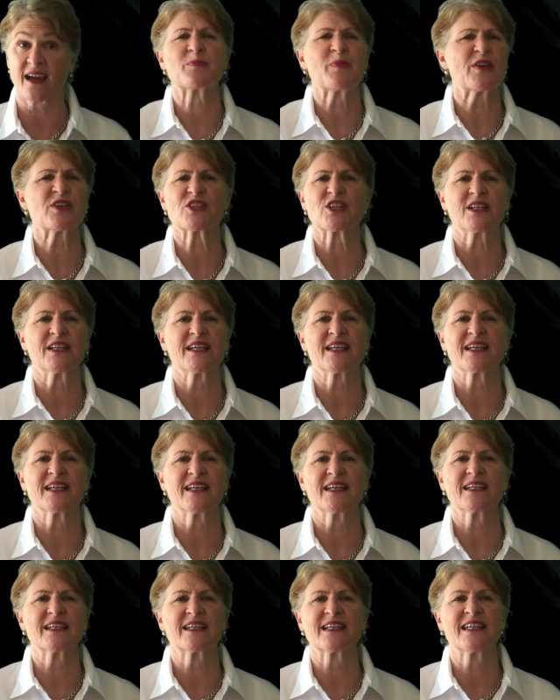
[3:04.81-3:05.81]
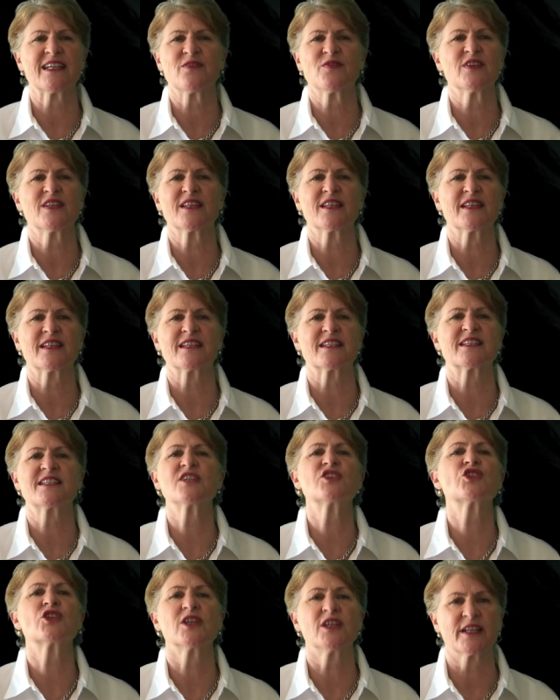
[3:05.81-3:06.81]
especially given the
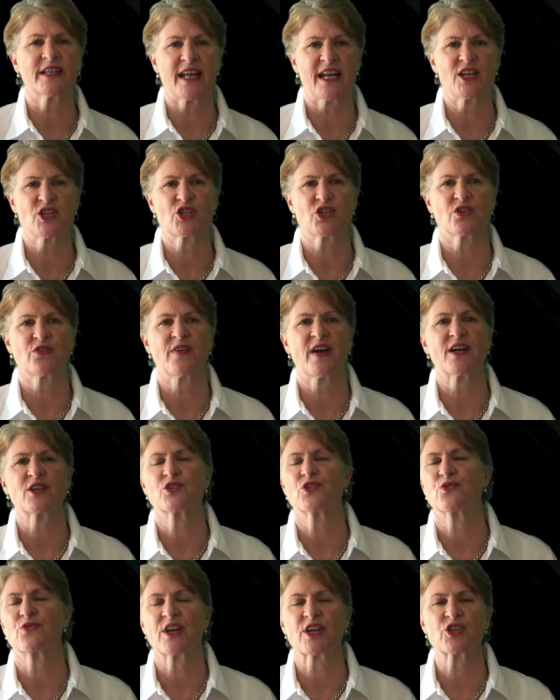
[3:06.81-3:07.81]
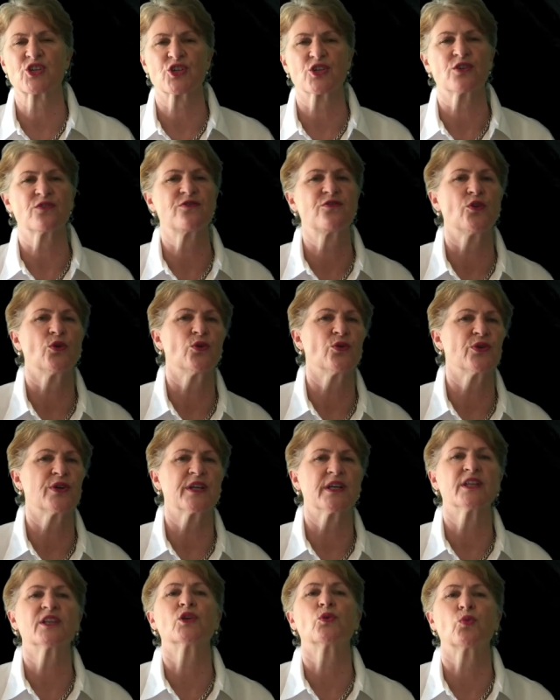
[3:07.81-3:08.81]
digital nature of our direction forward
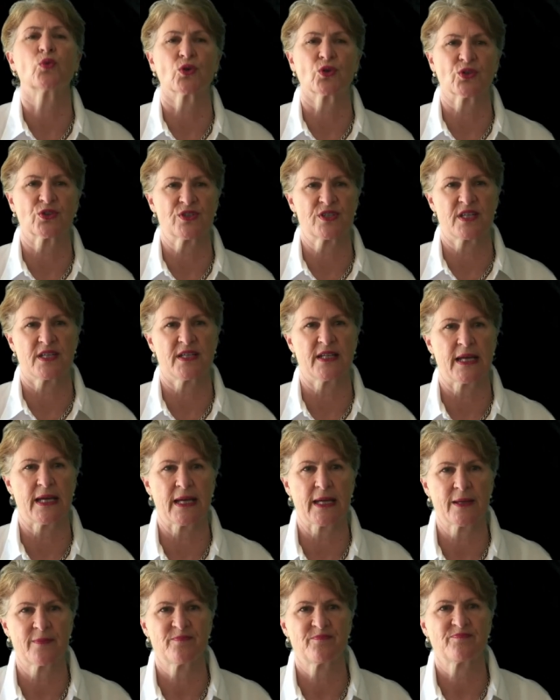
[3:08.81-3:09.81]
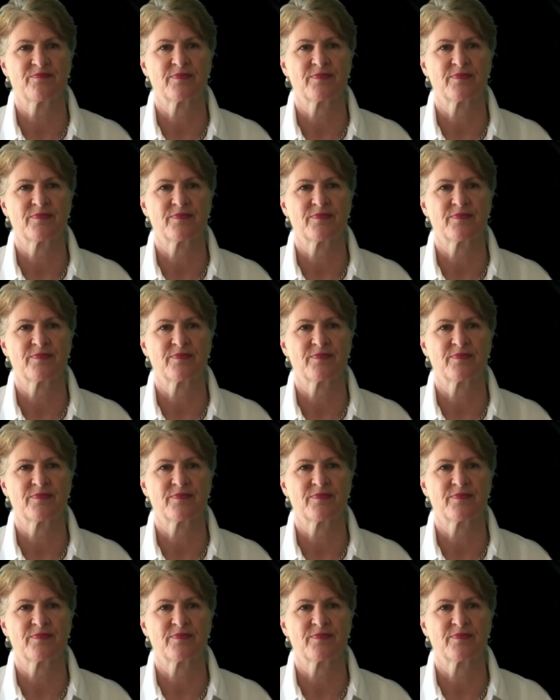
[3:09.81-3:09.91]
in the world today.